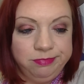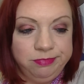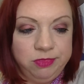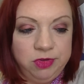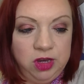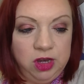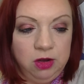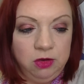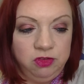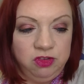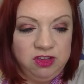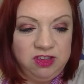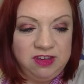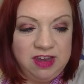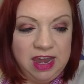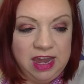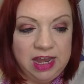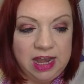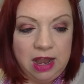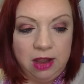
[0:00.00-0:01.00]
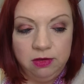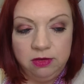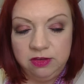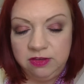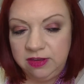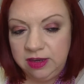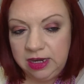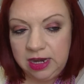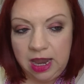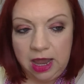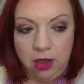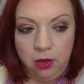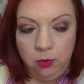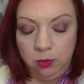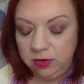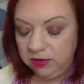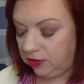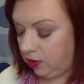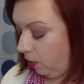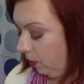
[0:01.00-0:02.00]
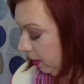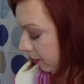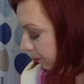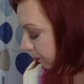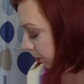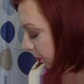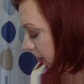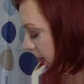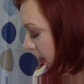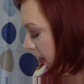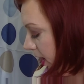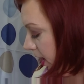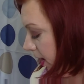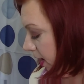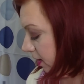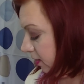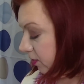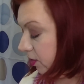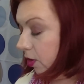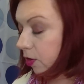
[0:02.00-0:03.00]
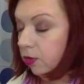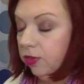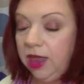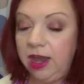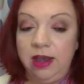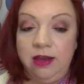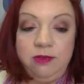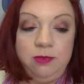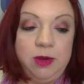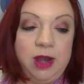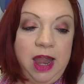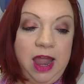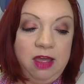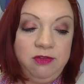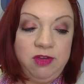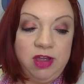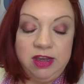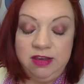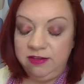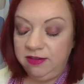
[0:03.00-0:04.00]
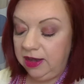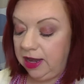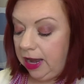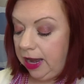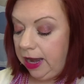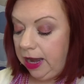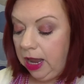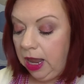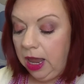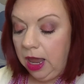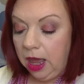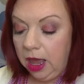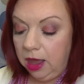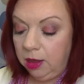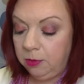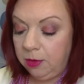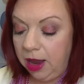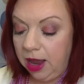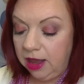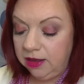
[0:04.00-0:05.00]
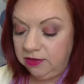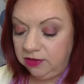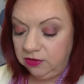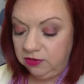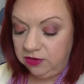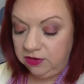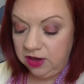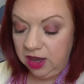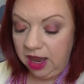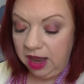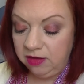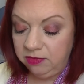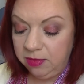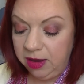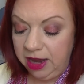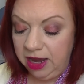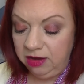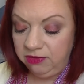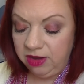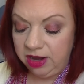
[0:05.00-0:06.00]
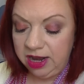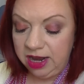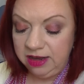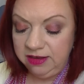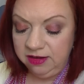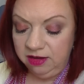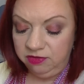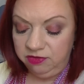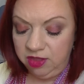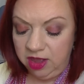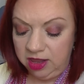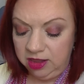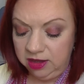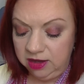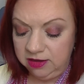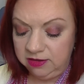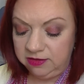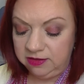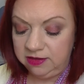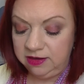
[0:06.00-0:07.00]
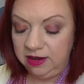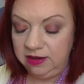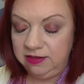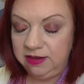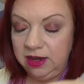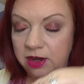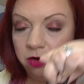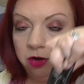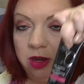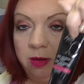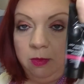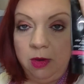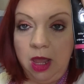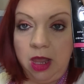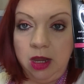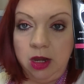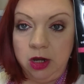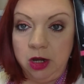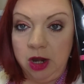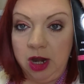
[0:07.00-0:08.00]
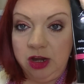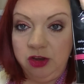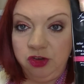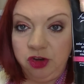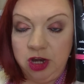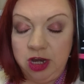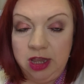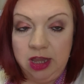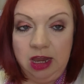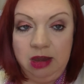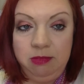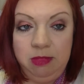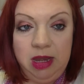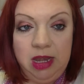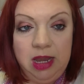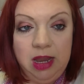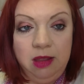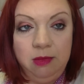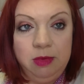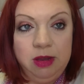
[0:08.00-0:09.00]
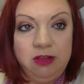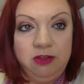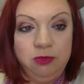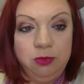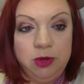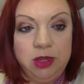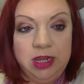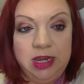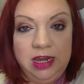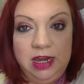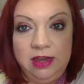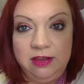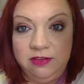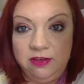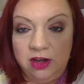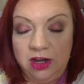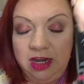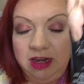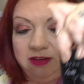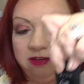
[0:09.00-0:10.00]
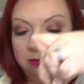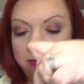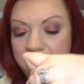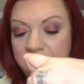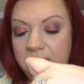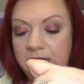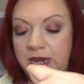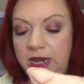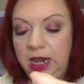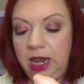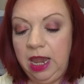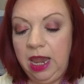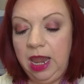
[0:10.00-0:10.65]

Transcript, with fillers: you know, just take it out and see how it was going. So that is what I have on today. Um, I also still have my Avon Ideal Flawless CC Cream Color Corrector in Light Medium. It's really starting to be